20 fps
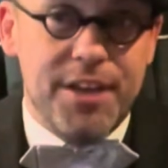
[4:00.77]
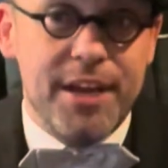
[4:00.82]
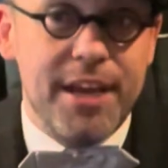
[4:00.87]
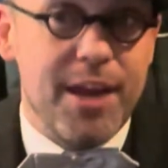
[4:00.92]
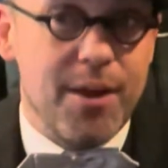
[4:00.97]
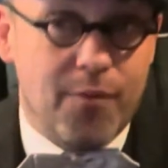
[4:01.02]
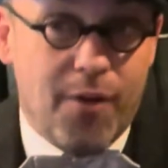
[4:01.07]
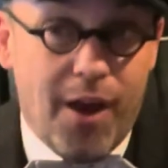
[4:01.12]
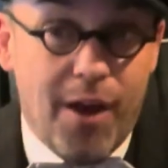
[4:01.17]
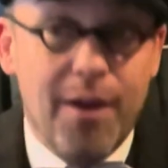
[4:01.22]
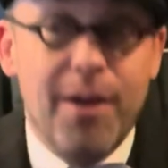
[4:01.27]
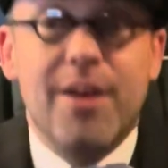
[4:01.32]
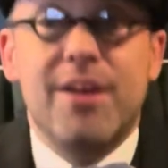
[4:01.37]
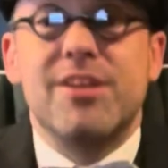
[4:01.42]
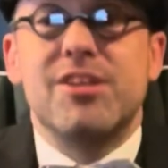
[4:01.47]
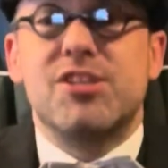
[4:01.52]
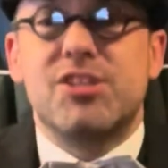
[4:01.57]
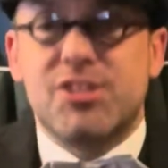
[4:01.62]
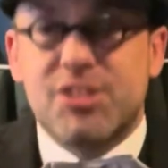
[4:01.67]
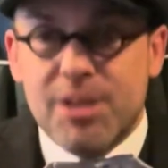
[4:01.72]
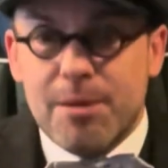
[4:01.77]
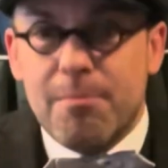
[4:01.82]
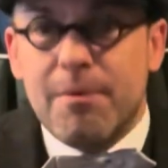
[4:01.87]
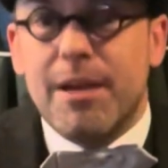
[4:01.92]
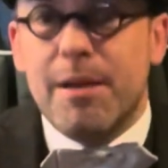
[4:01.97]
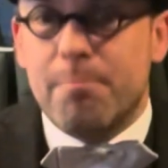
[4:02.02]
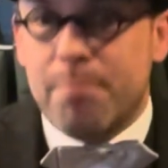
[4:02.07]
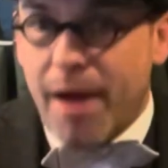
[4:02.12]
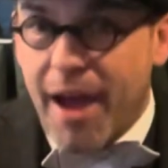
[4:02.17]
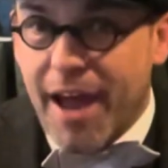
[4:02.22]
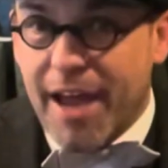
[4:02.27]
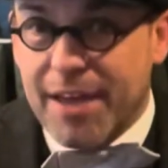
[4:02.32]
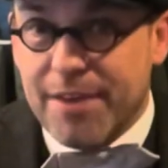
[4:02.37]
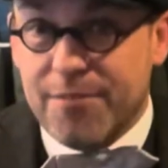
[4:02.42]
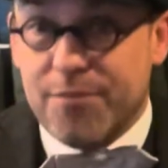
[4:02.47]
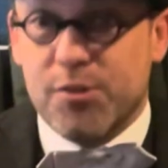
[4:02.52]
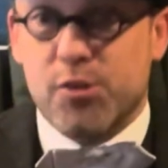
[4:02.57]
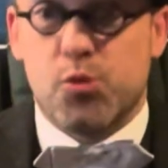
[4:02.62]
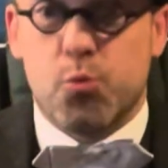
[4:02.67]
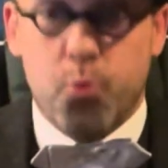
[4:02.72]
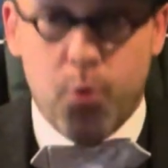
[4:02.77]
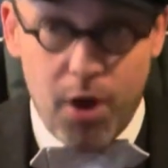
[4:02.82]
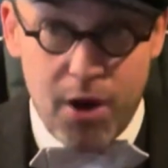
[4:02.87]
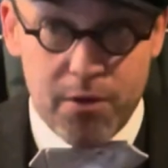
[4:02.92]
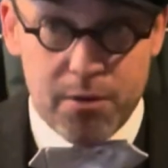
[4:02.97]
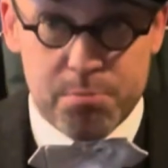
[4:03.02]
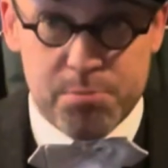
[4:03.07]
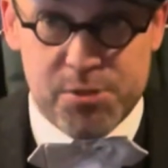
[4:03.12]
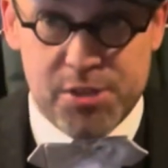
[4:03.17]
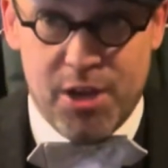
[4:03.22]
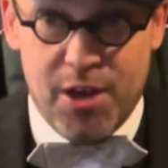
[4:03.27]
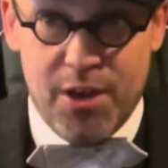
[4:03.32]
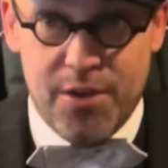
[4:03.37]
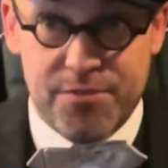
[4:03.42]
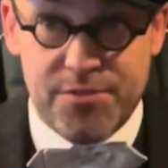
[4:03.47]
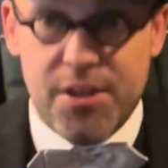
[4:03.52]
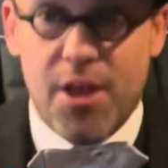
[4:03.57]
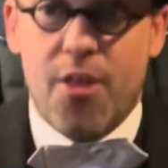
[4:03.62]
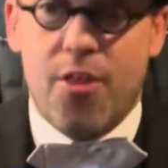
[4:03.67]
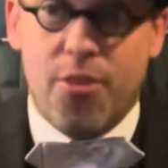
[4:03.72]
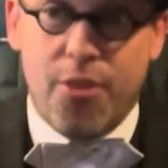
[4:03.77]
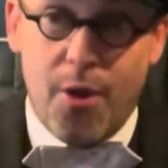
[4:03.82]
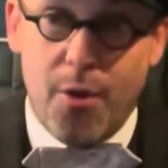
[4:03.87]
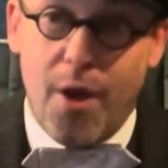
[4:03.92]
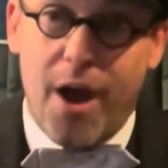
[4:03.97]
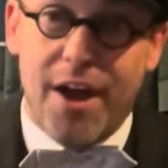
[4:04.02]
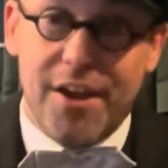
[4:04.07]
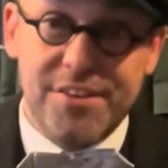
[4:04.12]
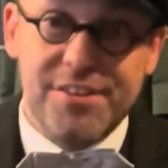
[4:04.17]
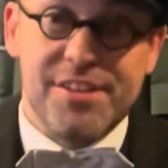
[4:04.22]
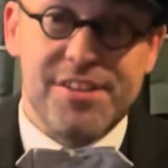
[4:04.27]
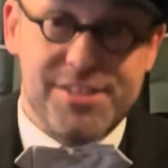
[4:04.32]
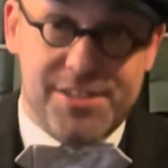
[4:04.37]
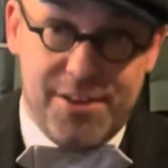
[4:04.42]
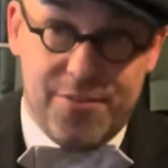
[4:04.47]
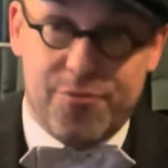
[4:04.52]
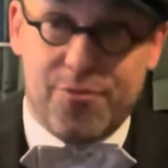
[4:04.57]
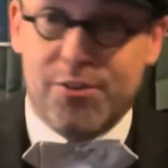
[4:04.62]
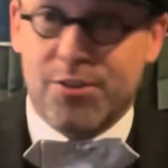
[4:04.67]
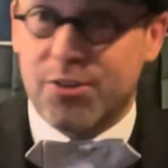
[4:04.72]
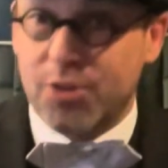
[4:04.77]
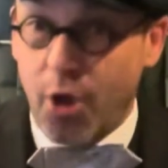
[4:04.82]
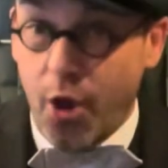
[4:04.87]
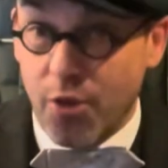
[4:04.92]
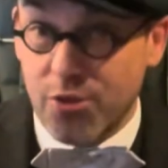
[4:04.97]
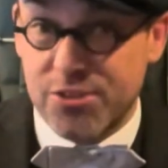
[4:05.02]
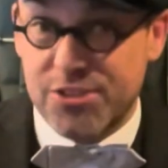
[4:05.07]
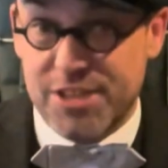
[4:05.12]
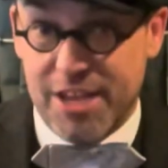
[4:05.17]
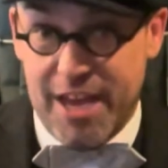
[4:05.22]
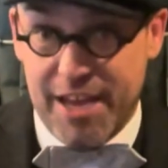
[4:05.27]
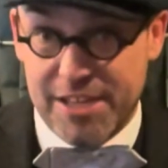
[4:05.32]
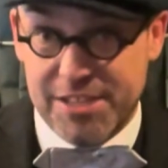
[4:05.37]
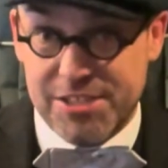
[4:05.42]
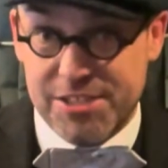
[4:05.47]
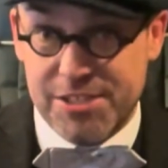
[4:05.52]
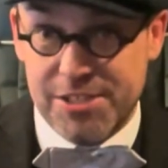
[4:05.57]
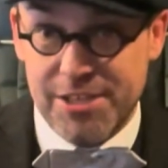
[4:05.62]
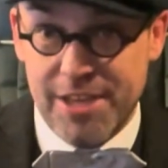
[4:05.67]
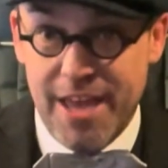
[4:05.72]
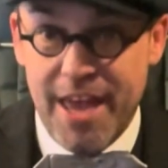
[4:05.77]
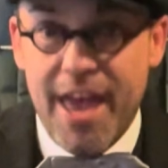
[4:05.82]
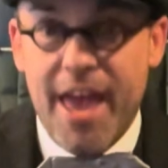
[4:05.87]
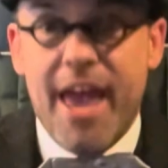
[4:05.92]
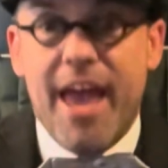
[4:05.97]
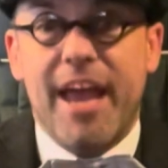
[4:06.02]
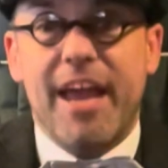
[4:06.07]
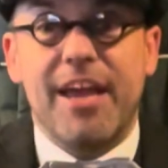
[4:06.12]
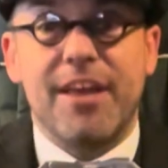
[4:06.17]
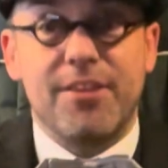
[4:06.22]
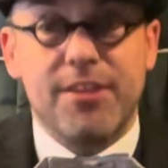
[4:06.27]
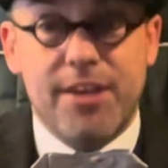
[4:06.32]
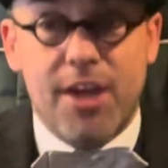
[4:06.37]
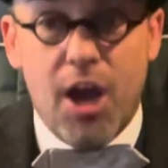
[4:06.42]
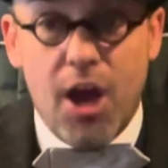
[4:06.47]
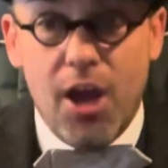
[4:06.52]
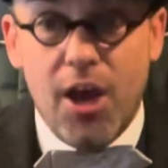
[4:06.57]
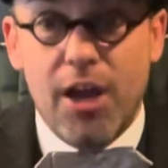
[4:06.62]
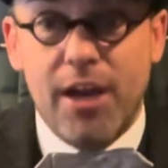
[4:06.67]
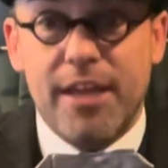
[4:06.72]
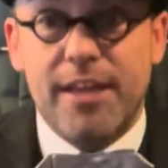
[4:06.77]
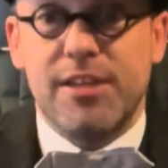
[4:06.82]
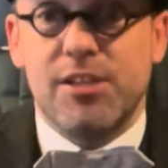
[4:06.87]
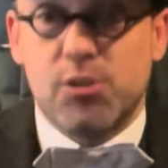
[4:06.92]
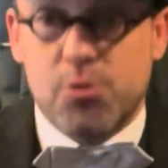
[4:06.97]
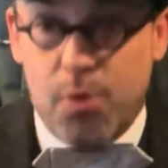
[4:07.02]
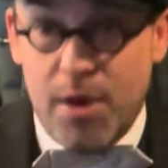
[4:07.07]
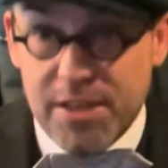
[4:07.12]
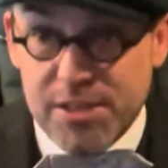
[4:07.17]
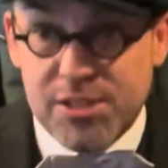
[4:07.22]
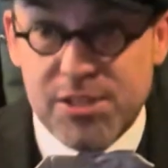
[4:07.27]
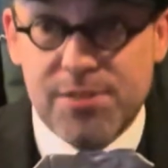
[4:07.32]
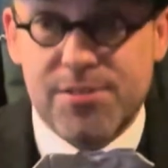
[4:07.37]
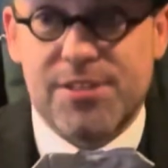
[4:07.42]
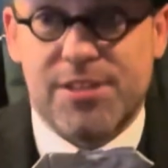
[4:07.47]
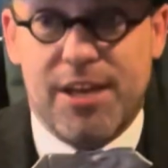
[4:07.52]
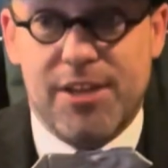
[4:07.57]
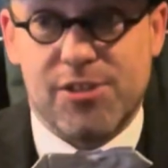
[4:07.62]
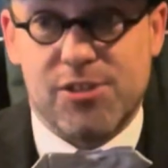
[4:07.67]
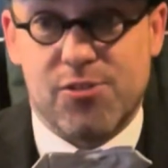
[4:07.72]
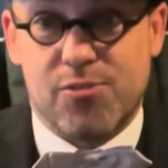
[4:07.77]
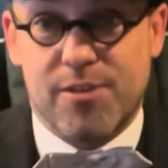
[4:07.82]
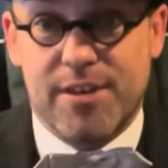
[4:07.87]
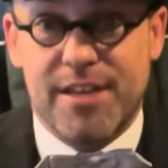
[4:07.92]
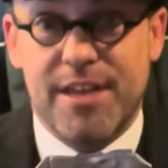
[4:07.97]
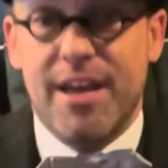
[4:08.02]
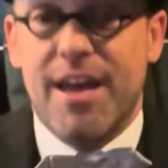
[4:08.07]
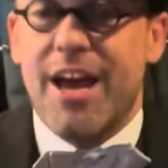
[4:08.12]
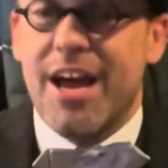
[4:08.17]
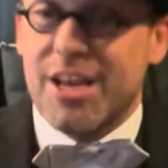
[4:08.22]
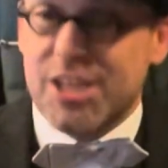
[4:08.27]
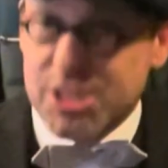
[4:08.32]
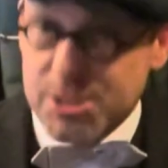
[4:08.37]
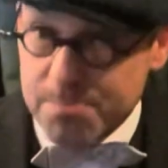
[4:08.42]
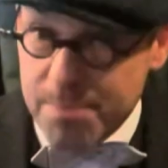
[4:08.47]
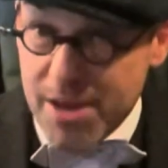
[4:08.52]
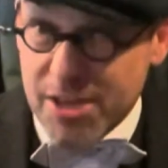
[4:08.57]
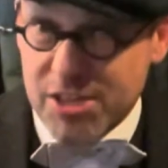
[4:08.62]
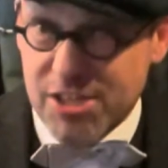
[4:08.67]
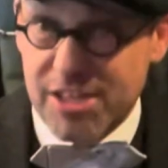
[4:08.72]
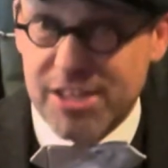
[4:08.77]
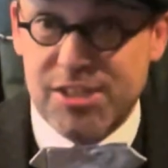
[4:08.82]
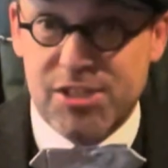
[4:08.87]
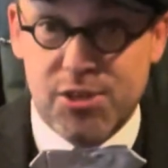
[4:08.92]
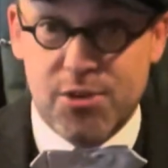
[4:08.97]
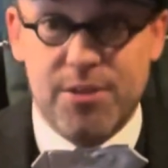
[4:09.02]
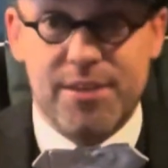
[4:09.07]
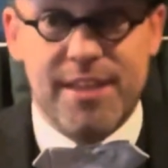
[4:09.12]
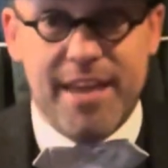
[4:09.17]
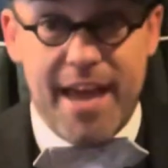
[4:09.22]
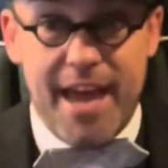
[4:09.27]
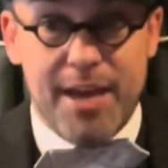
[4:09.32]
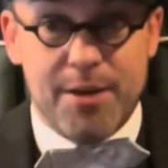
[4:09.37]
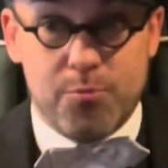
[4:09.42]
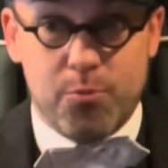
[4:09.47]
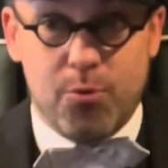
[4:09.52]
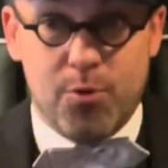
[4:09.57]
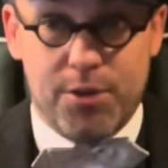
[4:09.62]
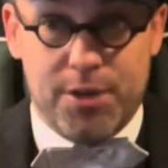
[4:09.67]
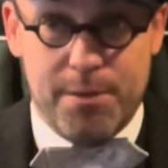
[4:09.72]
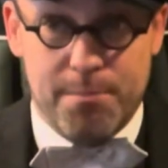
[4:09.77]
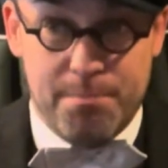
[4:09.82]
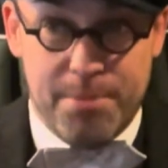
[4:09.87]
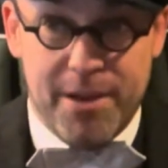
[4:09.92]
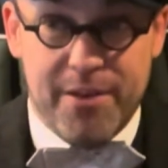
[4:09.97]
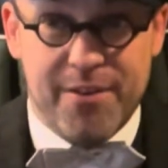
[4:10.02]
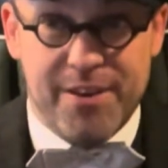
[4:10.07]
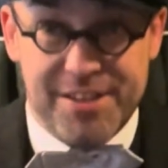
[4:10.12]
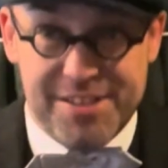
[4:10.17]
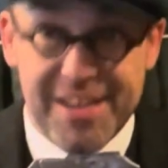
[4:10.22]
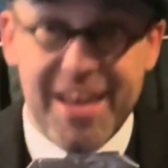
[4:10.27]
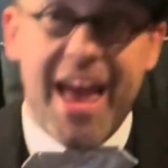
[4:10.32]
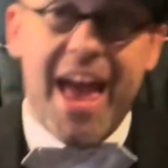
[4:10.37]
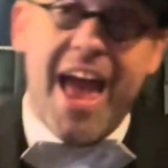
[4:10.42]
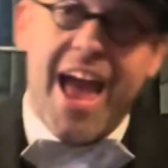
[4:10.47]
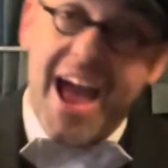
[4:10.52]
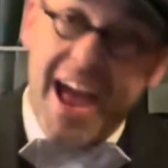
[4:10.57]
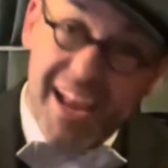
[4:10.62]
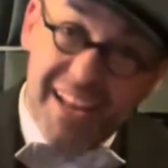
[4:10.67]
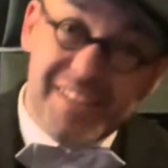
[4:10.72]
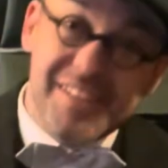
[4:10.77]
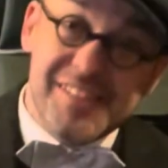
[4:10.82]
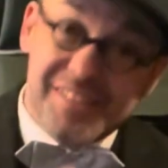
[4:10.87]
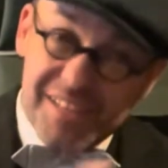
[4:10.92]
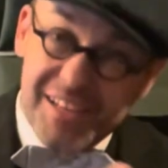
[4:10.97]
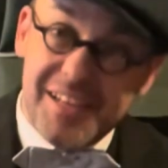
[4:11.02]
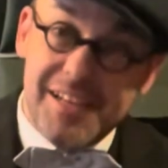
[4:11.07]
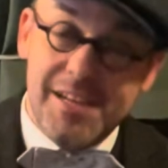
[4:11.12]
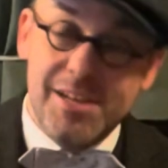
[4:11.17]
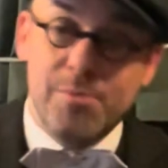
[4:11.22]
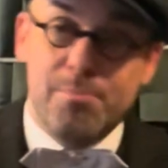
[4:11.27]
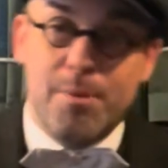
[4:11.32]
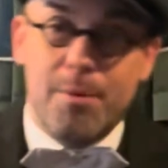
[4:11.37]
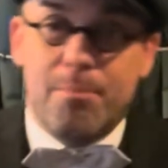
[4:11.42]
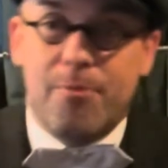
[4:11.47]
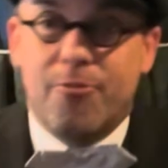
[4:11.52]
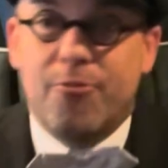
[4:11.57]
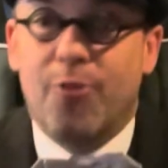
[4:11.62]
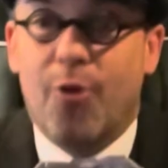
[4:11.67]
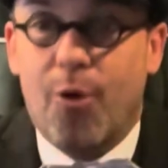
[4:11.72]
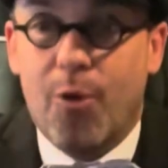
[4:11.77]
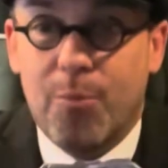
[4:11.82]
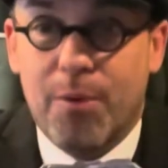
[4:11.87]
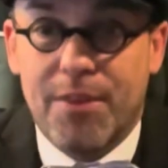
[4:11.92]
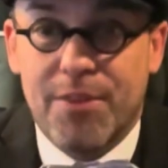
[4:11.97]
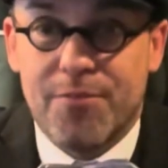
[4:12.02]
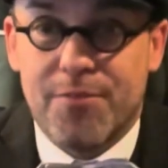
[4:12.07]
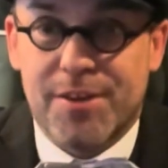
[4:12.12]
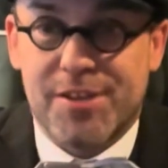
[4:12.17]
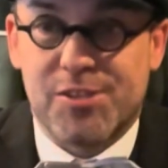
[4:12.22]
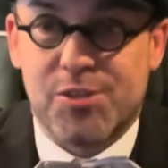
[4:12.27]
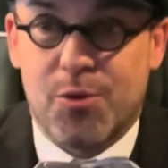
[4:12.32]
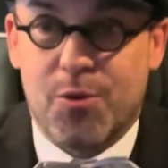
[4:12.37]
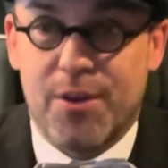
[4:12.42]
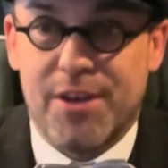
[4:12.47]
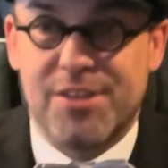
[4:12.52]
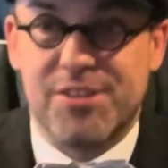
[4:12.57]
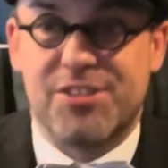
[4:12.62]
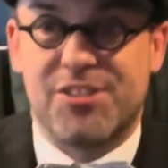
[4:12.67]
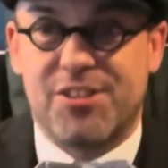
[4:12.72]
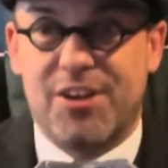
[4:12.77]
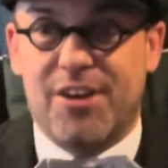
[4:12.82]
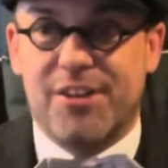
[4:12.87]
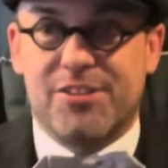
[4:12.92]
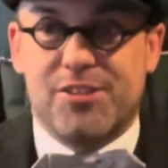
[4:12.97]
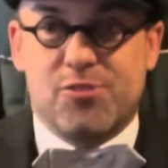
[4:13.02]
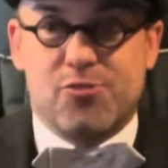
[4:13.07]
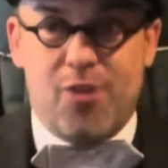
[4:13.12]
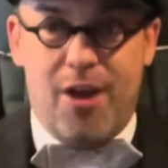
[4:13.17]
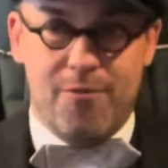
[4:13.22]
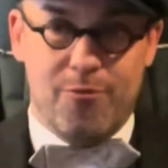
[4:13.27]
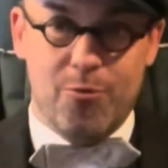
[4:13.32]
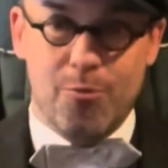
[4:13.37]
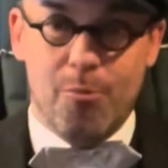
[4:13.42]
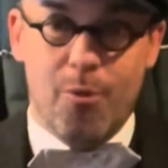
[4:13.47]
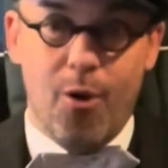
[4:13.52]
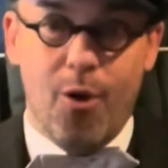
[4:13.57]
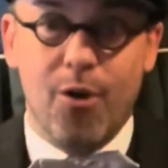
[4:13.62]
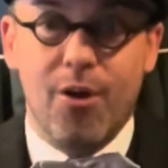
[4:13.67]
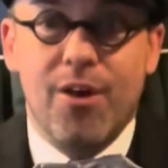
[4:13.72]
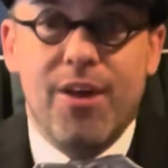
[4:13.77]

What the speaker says: era, similar behaviours were observed, though under different contexts. In the early 20th century, especially during the Edwardian period, and a little bit before when the Victorians started to travel more,